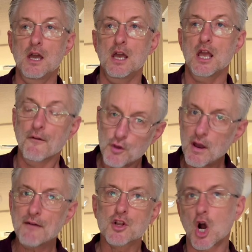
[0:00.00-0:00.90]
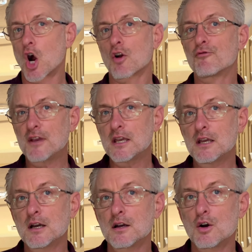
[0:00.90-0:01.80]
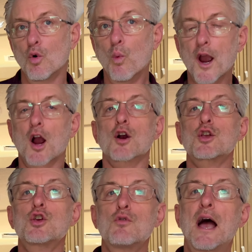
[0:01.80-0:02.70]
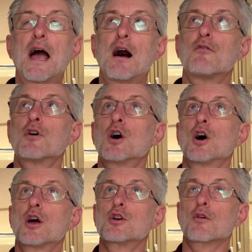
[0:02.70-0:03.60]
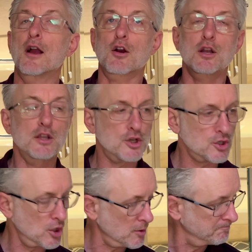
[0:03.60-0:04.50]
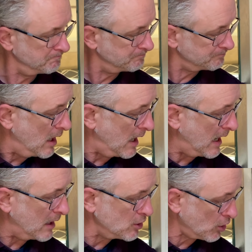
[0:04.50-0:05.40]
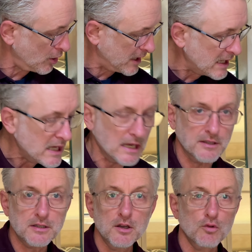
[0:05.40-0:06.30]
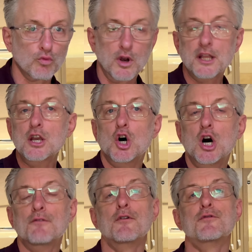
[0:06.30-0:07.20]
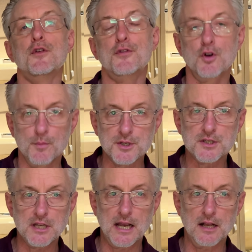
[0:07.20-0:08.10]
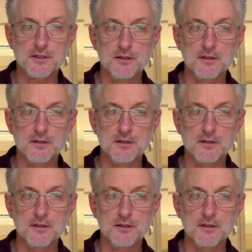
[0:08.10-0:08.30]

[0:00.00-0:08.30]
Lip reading: If you have an RV where you have your air conditioner and your heat running off of the thermostat,